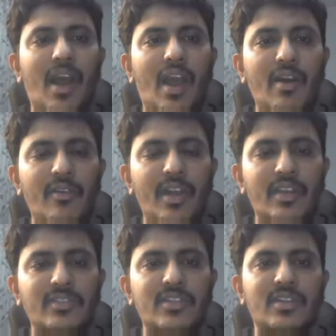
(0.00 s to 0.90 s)

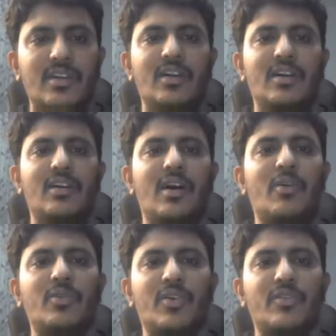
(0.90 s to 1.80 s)
average
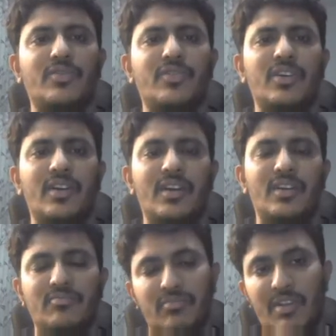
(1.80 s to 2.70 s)
out of the
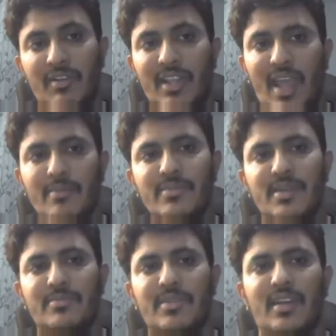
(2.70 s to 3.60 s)
given n
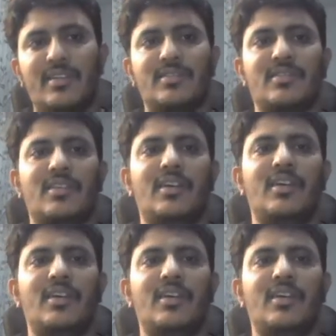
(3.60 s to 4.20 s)
subjects.